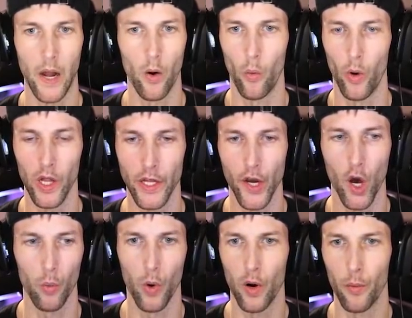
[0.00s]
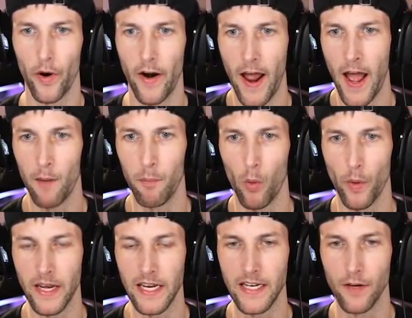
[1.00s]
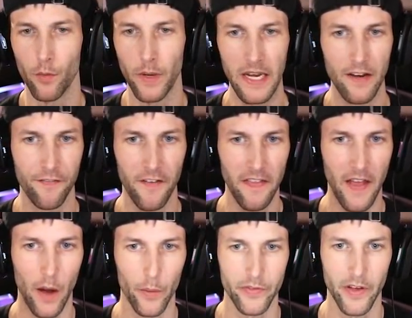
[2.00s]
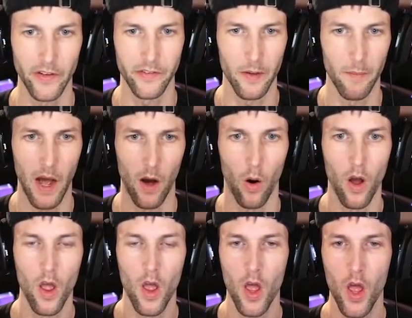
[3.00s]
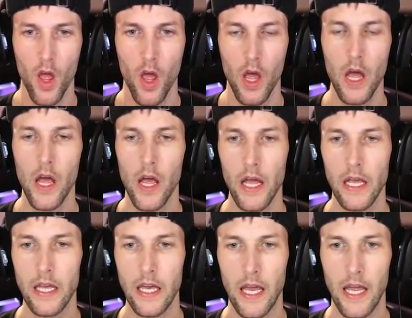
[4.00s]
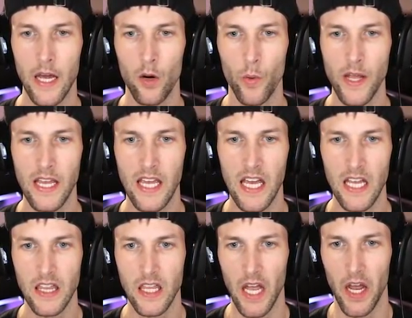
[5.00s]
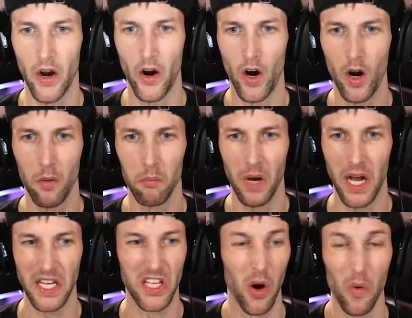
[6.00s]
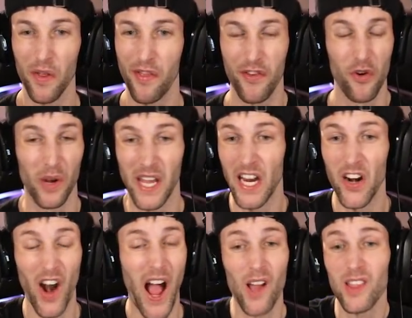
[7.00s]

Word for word: I don't really know where we're at, but we need to find the outside somehow. Can we get there by going through here?